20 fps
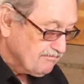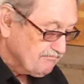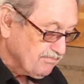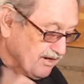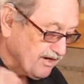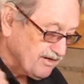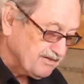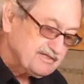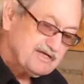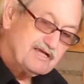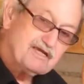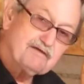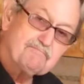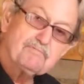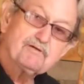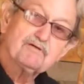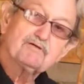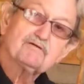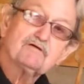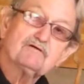
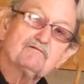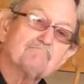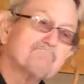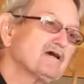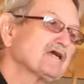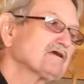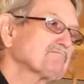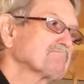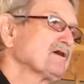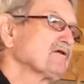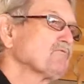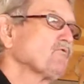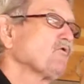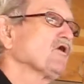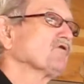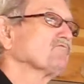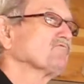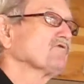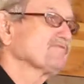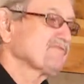Barkeep, make me
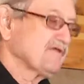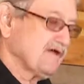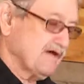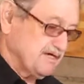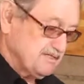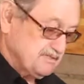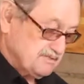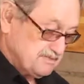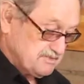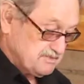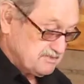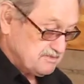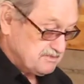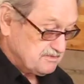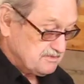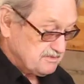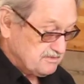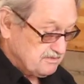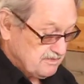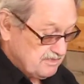one with ice.
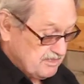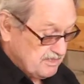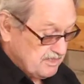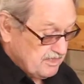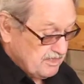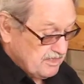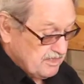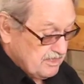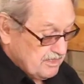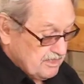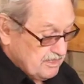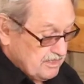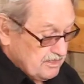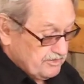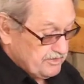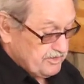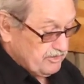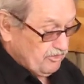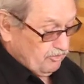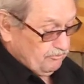
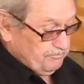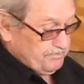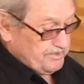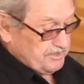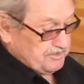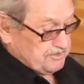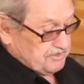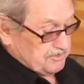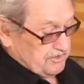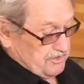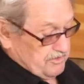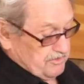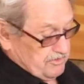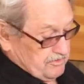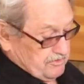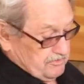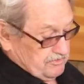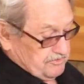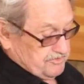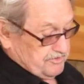The old beast
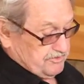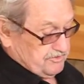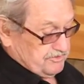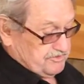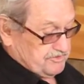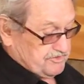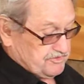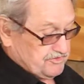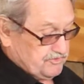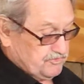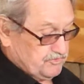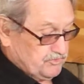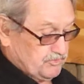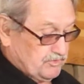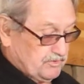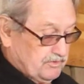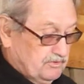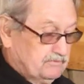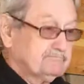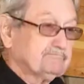curls on the
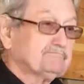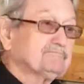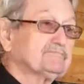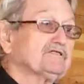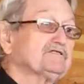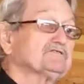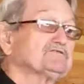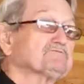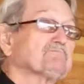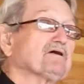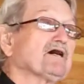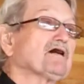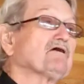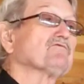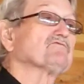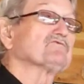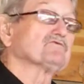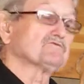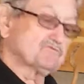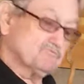stool. His
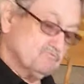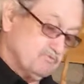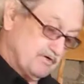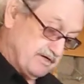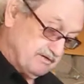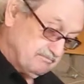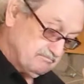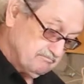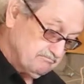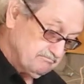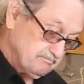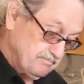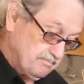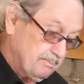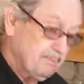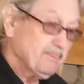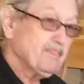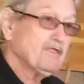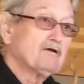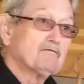mouth is wet.
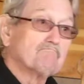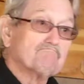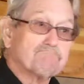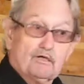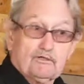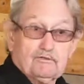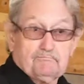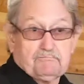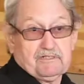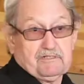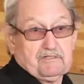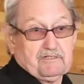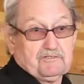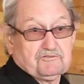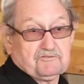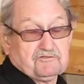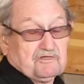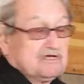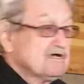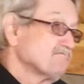Bourbon
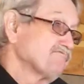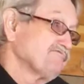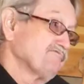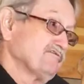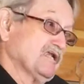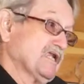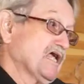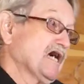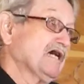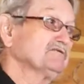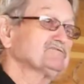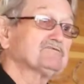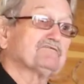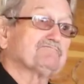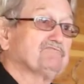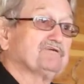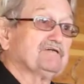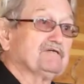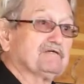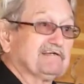is
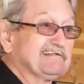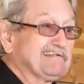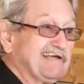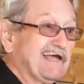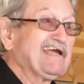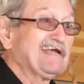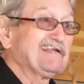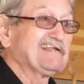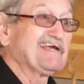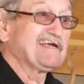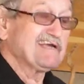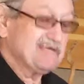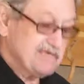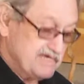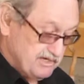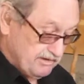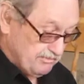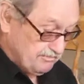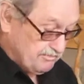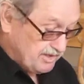philosophy at 8
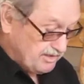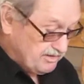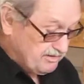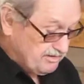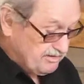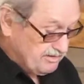a.m.